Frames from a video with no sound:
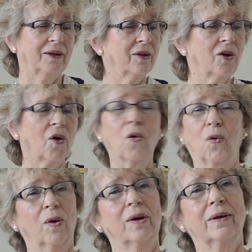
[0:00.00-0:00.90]

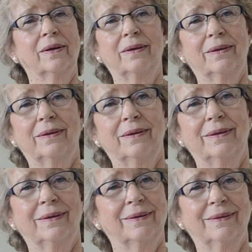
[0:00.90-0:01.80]
No,
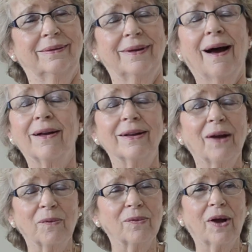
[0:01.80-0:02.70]

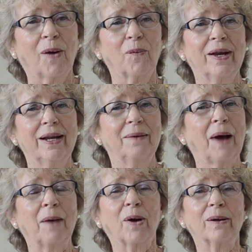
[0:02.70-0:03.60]
not really.
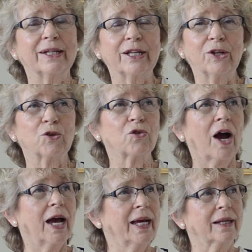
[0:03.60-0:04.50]
I probably didn't
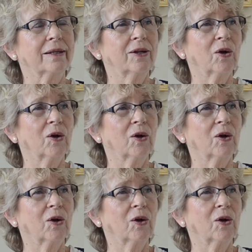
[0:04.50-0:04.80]
try it,